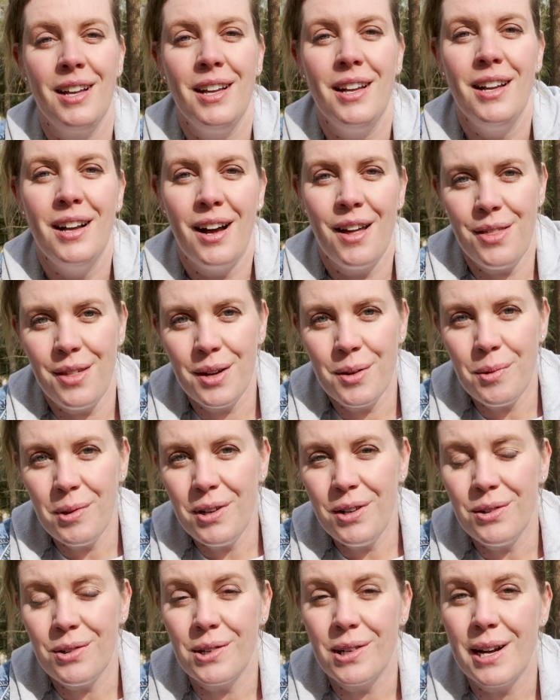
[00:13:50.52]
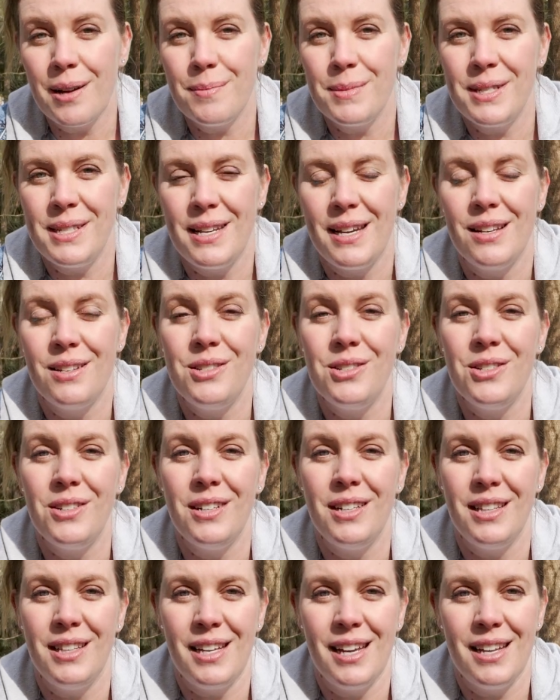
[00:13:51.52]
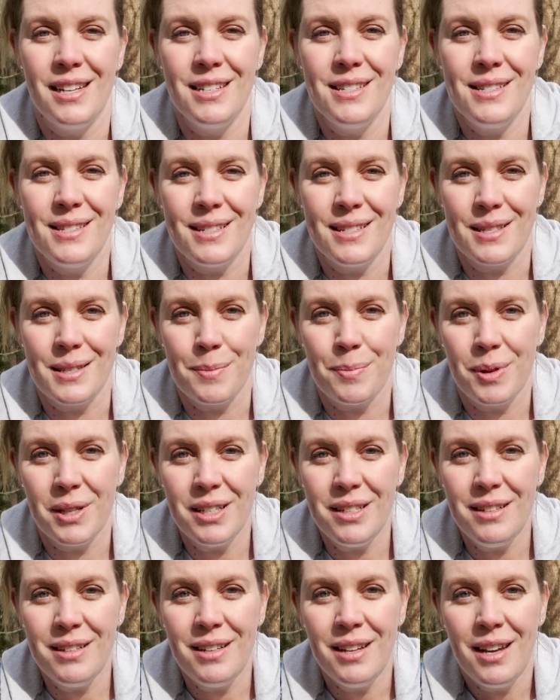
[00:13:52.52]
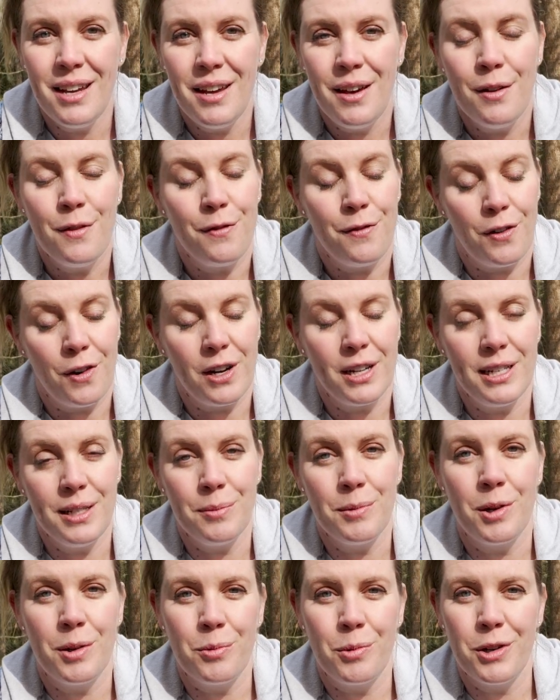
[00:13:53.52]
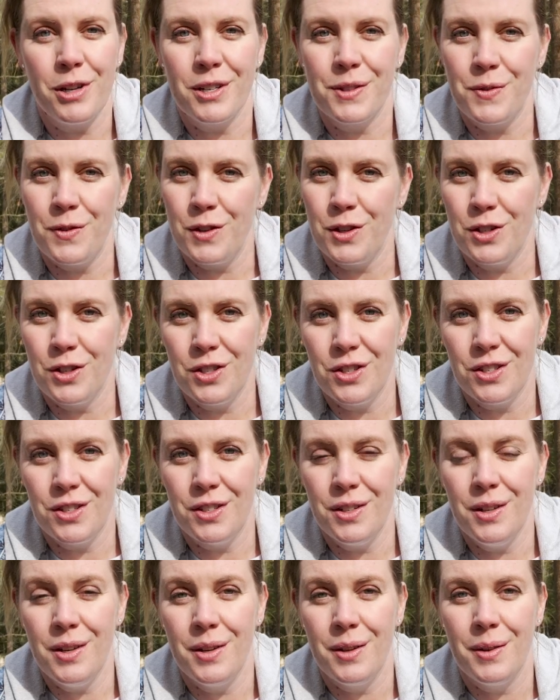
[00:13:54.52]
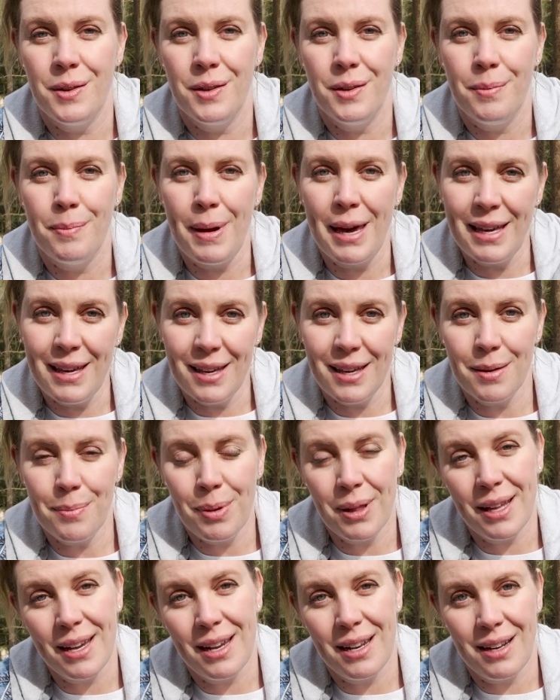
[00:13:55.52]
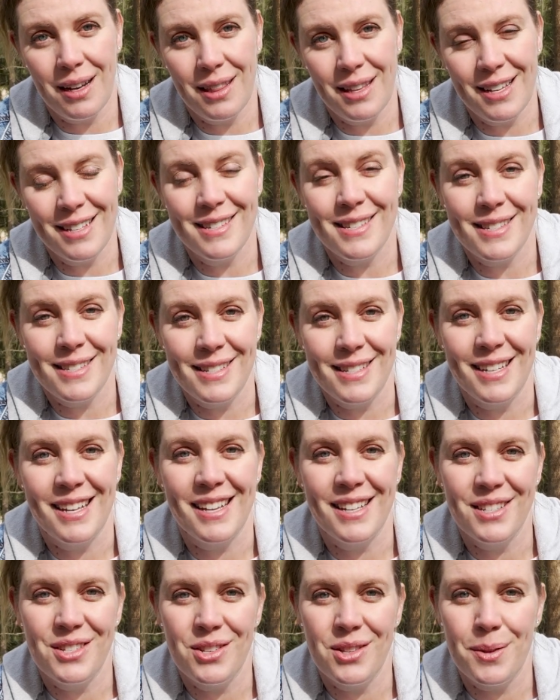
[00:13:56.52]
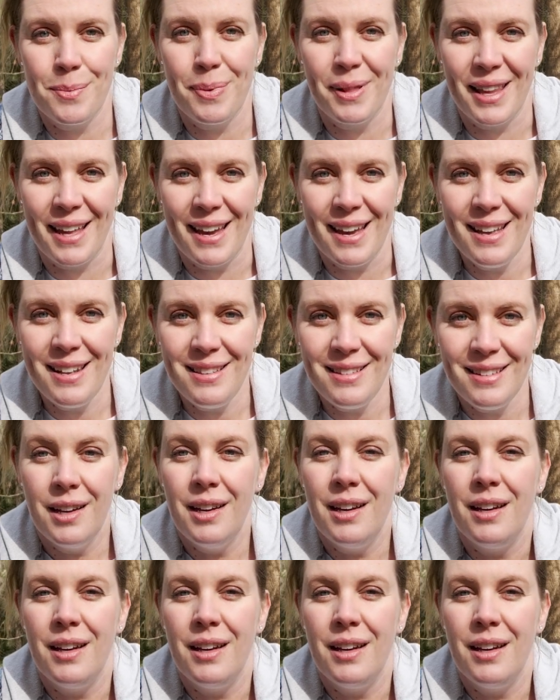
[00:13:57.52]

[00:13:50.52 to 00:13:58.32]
I think what it all comes down to in the end is discipline, finding what works for you, making a plan and then sticking to the plan.